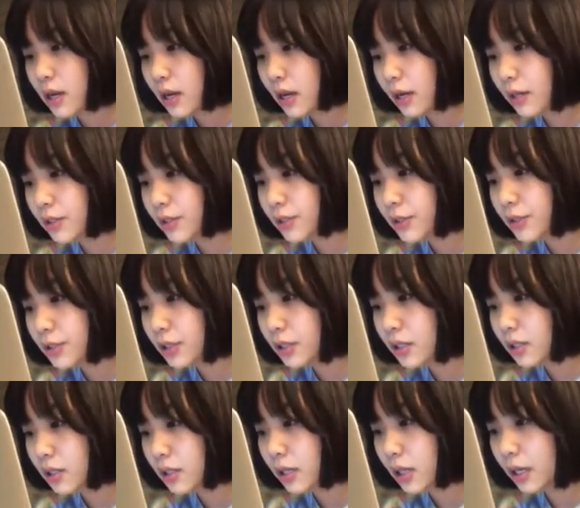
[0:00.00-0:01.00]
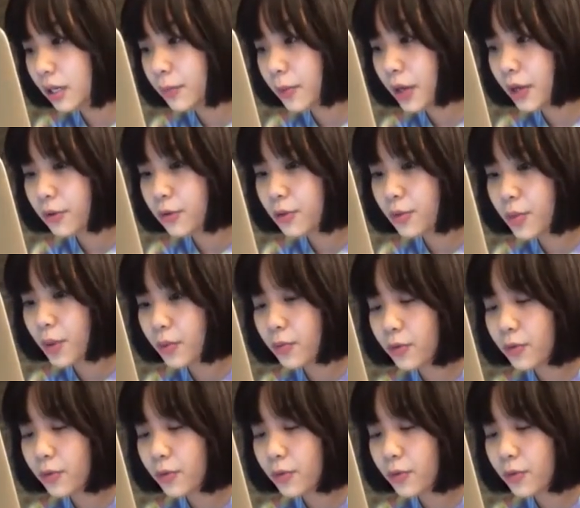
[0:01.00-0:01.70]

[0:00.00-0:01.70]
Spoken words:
I knew she didn't like my group of